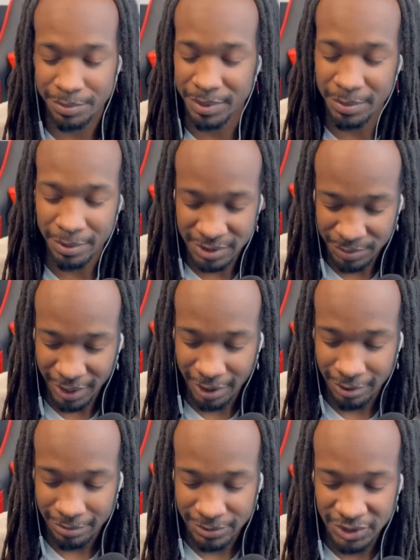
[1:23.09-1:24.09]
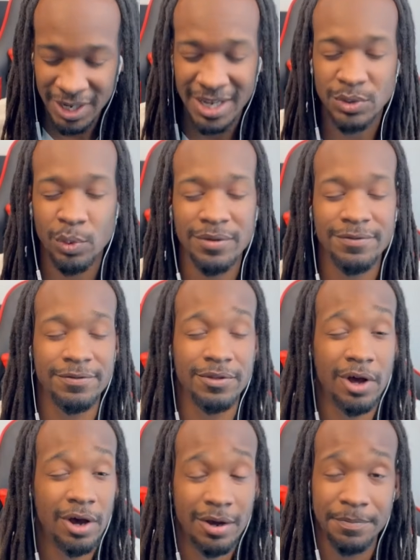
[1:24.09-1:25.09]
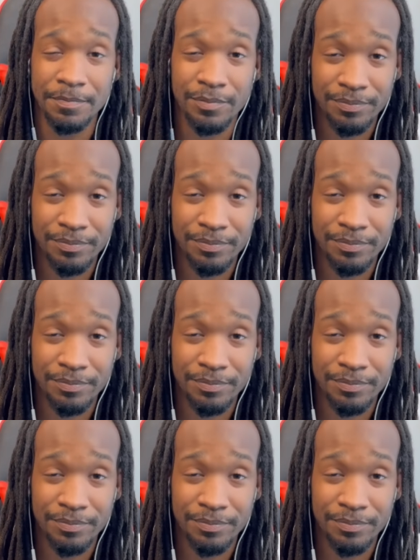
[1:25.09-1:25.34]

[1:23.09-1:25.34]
the people's mayor, she has one flaw.